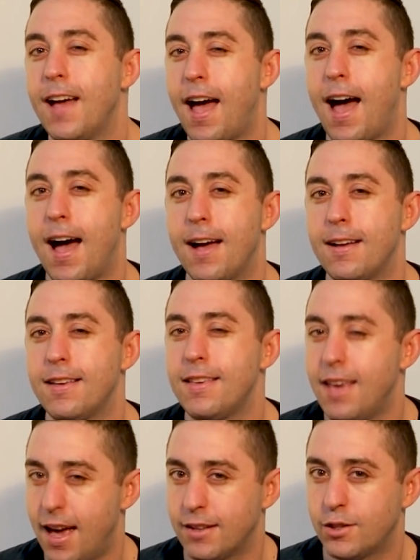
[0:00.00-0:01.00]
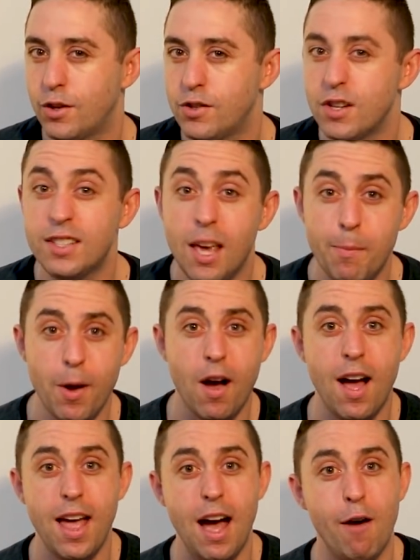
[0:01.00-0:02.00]
Yeah, so just keep your
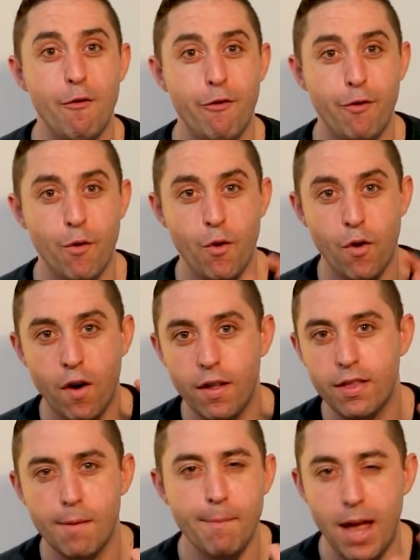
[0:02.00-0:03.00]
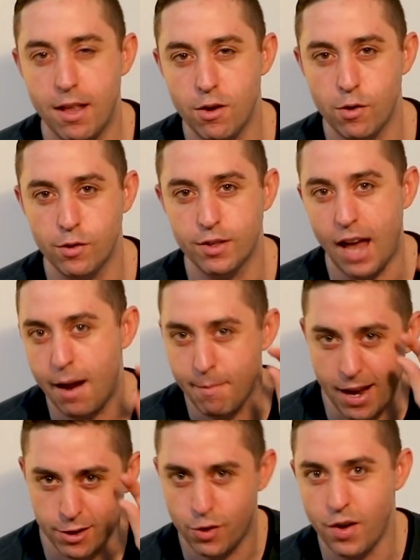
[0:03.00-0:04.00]
eye out for the menus and
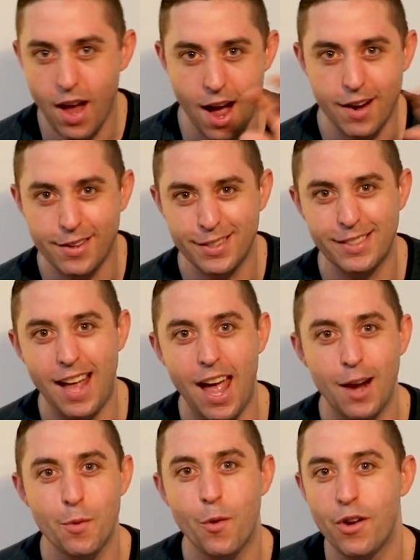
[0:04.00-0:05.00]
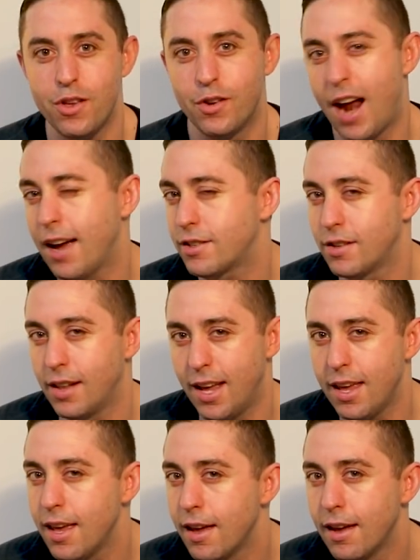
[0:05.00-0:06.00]
make sure you understand what you're
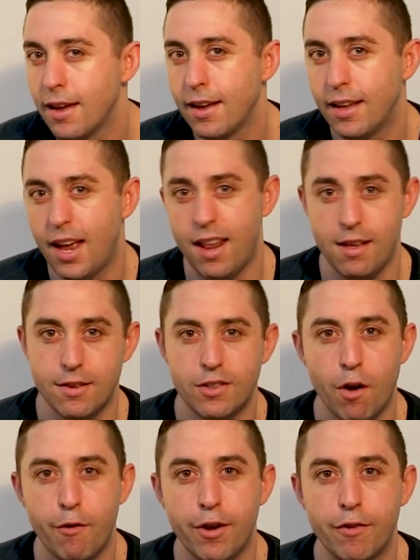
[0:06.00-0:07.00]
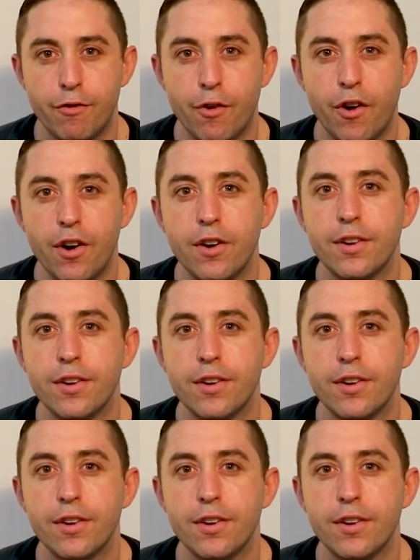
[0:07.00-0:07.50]
actually getting yourself in for.